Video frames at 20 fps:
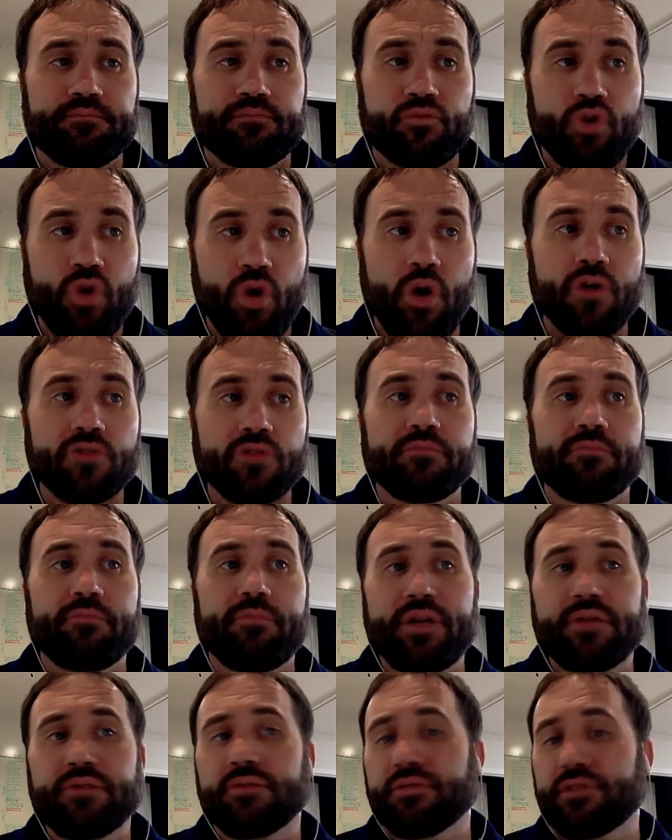cause
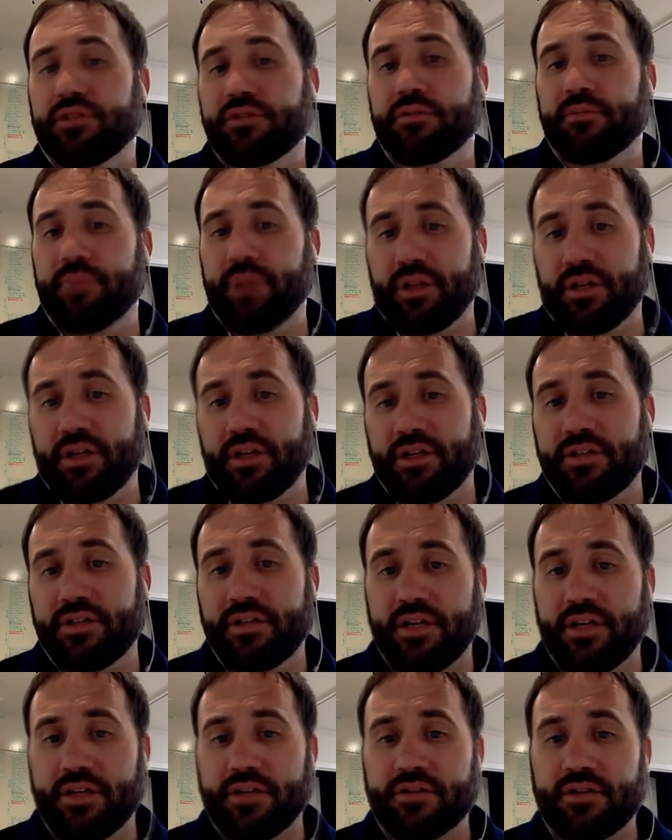mental disabilities
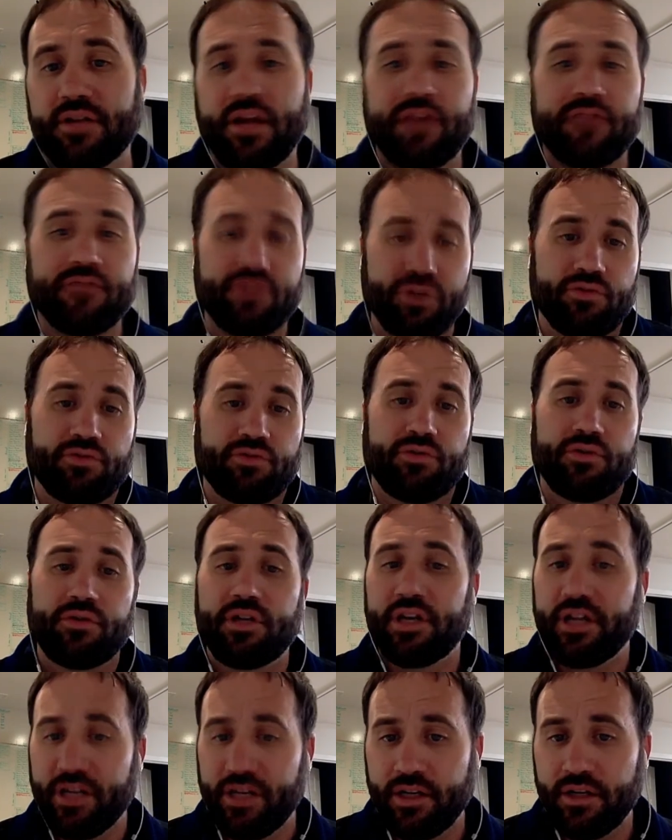inside of children
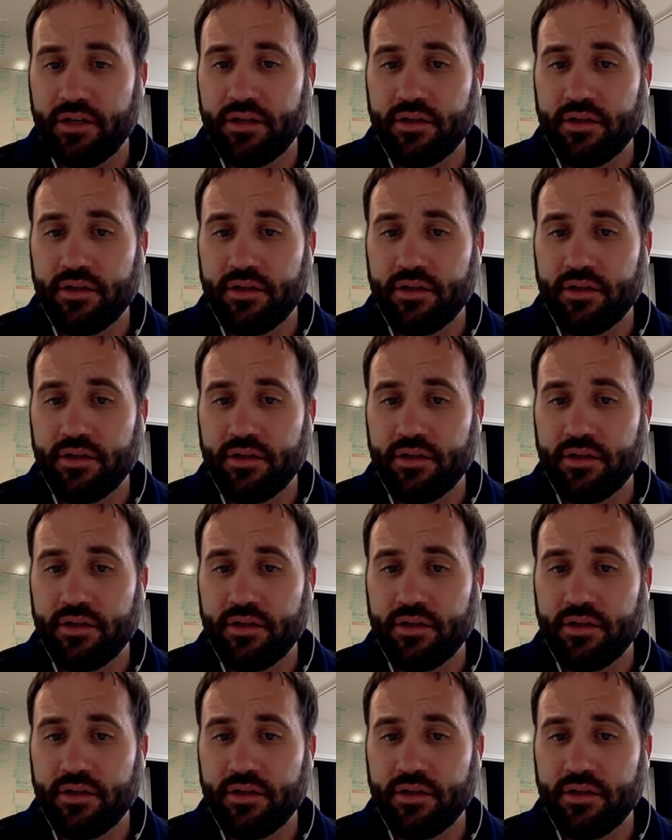that eat it